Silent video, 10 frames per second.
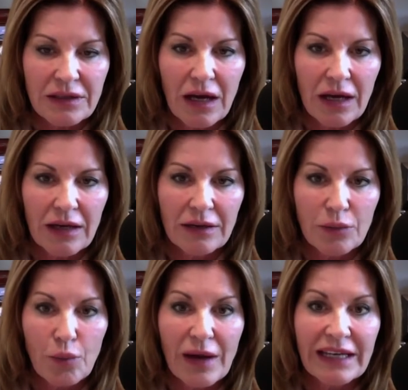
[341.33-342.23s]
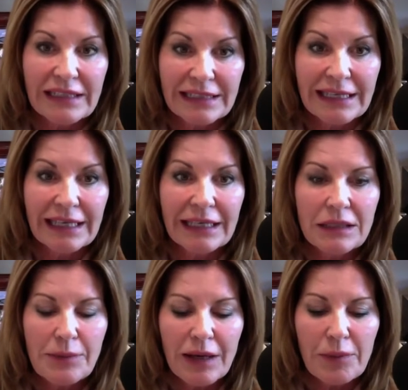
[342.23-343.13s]
waiting to get
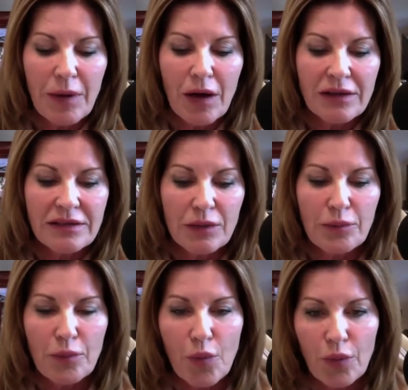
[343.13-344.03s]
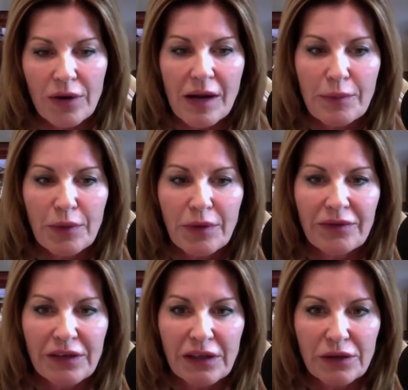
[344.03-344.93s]
into menopause, the more number
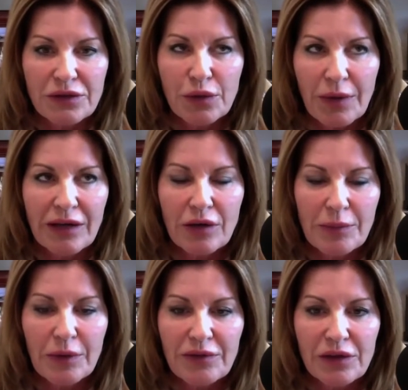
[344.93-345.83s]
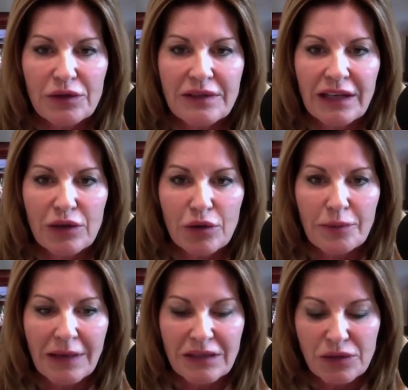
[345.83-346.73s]
of years, the greater number of years that you're
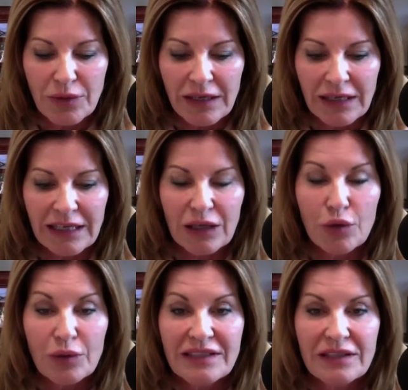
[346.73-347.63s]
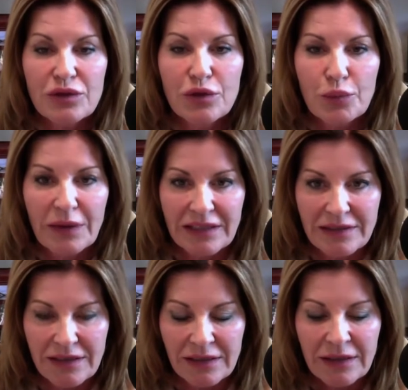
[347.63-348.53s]
menstruating increases your
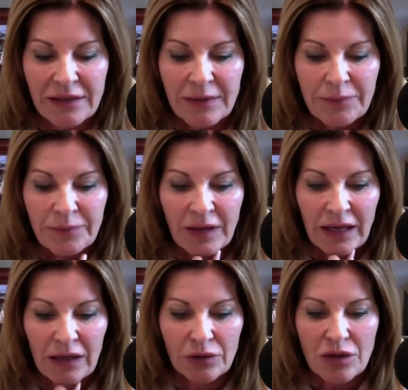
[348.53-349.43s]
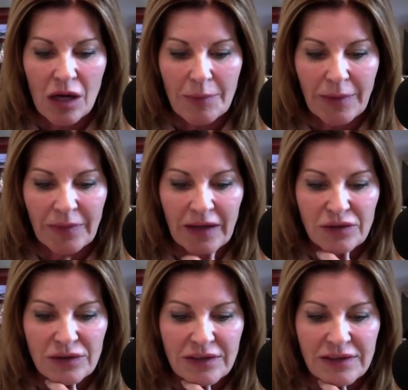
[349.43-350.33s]
risk. And I'll talk about that
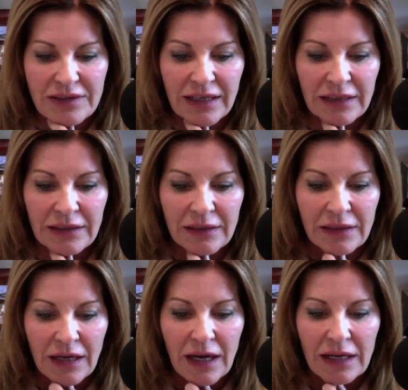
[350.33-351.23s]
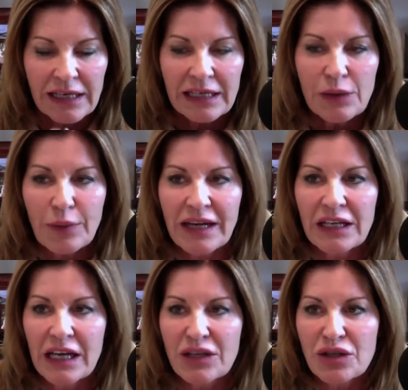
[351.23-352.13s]
in just a second. Any
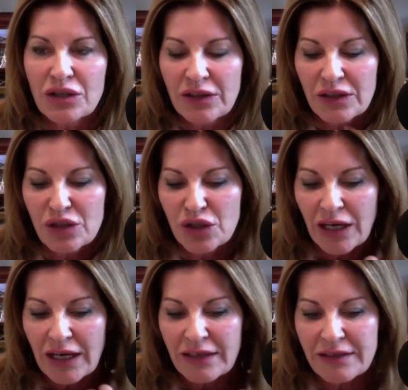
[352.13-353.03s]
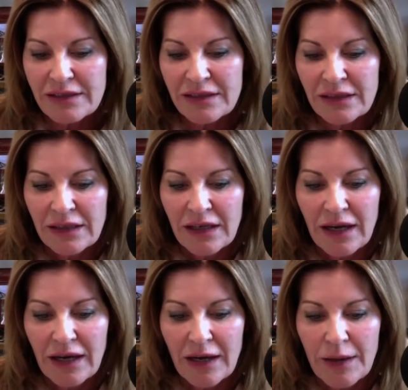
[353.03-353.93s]
radiation to the chest,
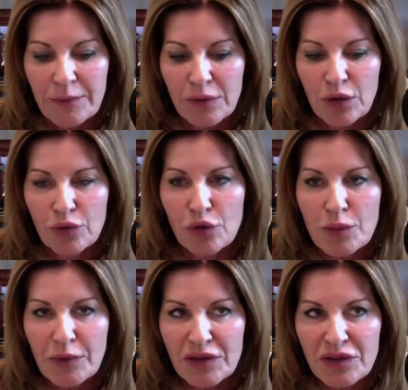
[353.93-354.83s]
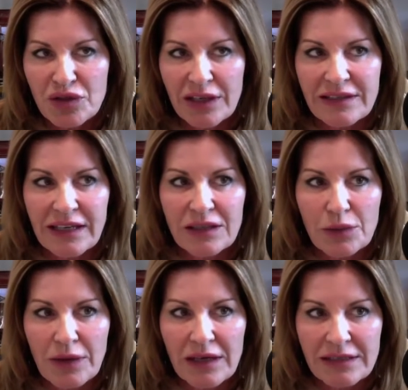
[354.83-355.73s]
numerous chest
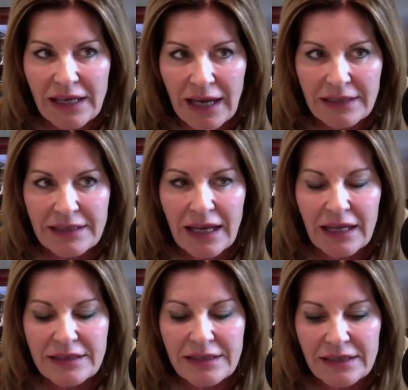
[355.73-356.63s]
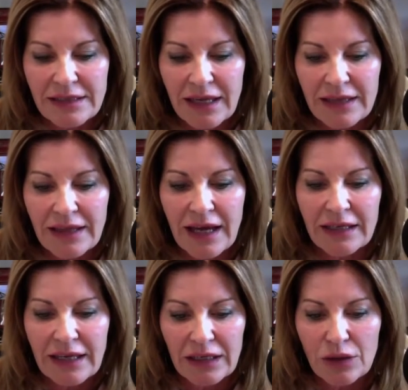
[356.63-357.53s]
x-rays, CAT scans, things like
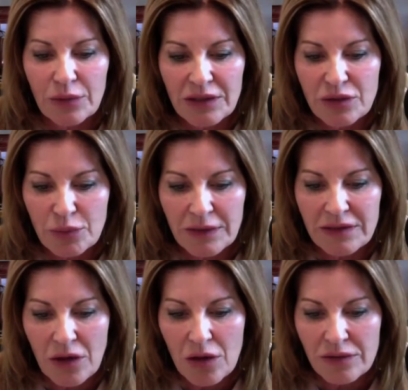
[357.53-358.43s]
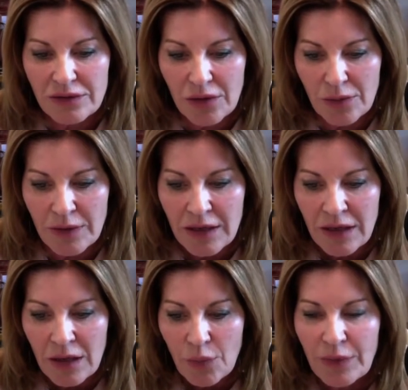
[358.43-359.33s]
that can increase your risk also.
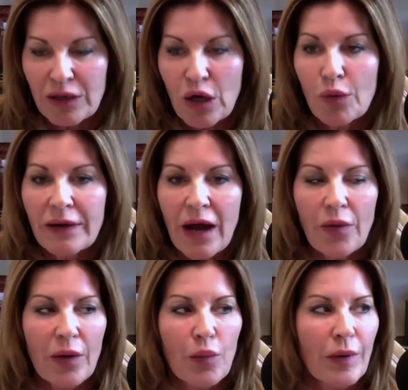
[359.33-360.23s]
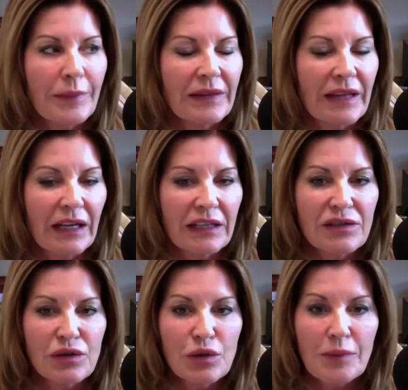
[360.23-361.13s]
We know now that women that
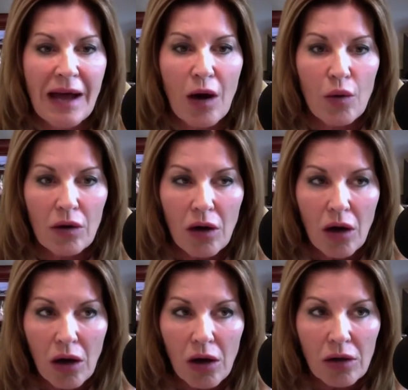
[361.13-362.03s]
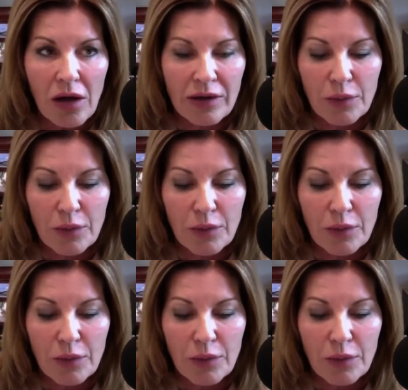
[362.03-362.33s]
consume alcohol on a